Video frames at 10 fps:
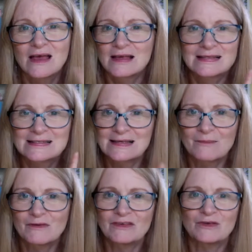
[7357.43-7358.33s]

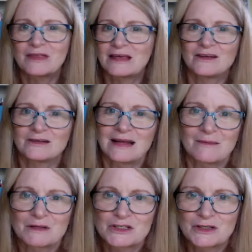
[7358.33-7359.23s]
Some of you think you're
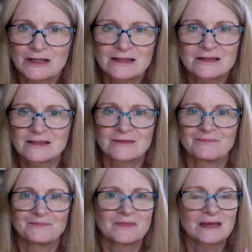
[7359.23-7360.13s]
damaged goods.
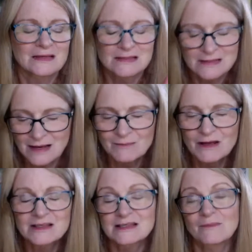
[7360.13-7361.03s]
Some
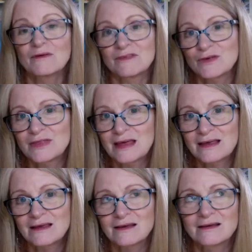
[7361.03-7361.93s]
of you
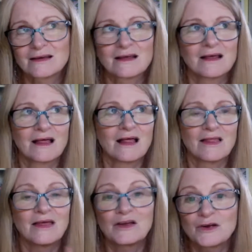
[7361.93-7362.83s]
think
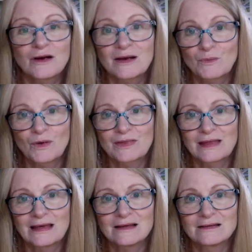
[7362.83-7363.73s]
that you're
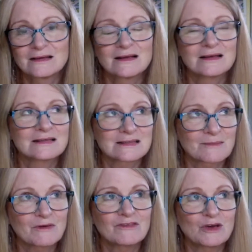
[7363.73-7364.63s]
unworthy.
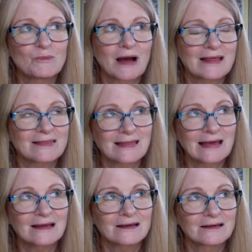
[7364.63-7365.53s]
Some of you might
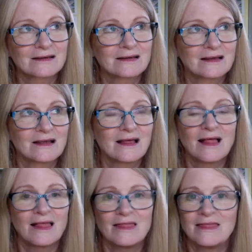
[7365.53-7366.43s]
think
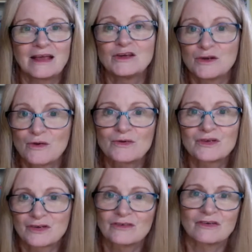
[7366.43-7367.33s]
that you don't
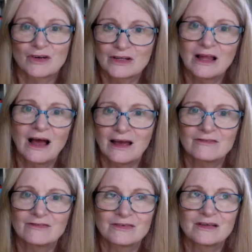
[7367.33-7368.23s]
deserve a good
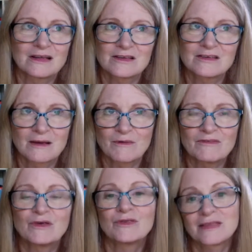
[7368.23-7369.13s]
life. Some of
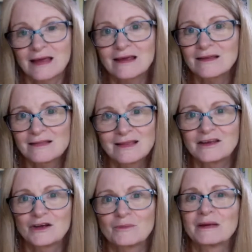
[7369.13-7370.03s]
you think that
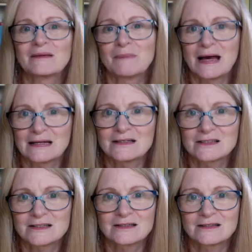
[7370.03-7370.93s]
you're being
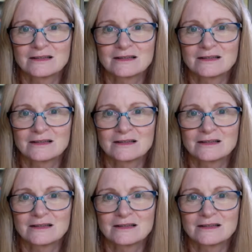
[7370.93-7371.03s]
punished.